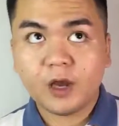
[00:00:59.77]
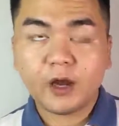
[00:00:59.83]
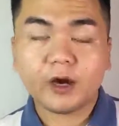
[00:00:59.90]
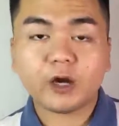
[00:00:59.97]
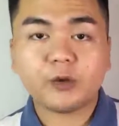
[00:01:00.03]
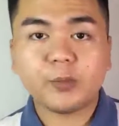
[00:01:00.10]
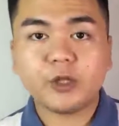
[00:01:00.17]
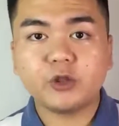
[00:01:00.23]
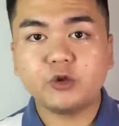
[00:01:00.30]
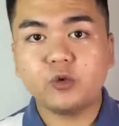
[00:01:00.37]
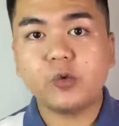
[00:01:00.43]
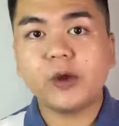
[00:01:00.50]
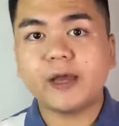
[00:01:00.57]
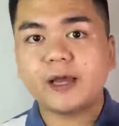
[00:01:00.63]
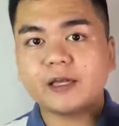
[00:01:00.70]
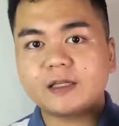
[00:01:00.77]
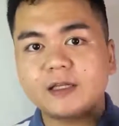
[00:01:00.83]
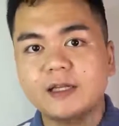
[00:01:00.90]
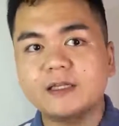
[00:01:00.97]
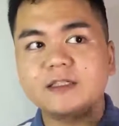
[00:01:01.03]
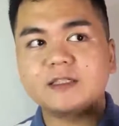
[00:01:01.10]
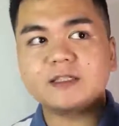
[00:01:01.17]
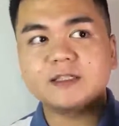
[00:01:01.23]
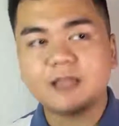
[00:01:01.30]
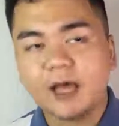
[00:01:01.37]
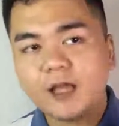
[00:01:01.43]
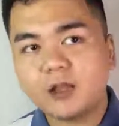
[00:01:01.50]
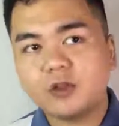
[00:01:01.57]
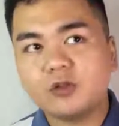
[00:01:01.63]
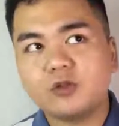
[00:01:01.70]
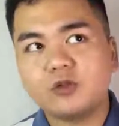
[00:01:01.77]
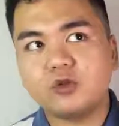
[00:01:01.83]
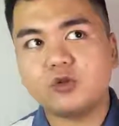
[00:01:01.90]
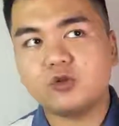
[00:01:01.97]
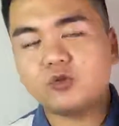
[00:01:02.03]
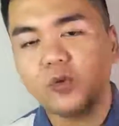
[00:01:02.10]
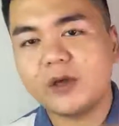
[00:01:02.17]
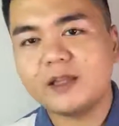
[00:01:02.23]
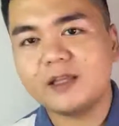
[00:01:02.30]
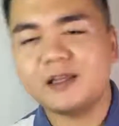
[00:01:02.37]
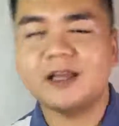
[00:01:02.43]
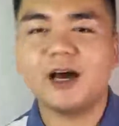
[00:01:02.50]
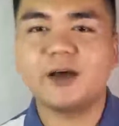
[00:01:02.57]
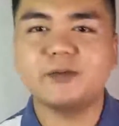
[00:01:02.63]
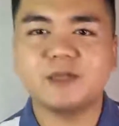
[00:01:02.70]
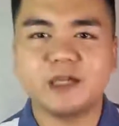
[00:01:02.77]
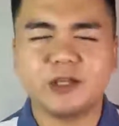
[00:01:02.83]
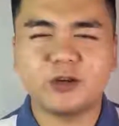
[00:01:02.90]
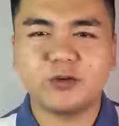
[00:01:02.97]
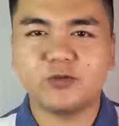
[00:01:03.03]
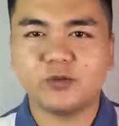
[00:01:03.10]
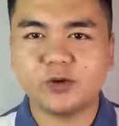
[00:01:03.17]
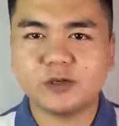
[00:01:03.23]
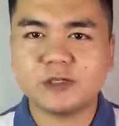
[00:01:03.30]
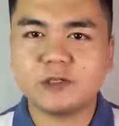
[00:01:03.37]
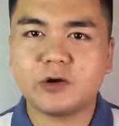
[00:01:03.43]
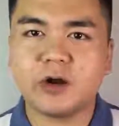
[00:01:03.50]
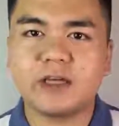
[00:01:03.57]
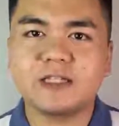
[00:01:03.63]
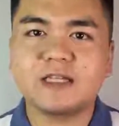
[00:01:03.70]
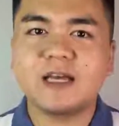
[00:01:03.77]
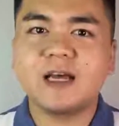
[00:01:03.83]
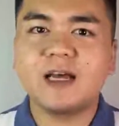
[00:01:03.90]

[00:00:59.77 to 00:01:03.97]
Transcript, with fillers: I recommend doing at least 10 to 20 times at your first tries.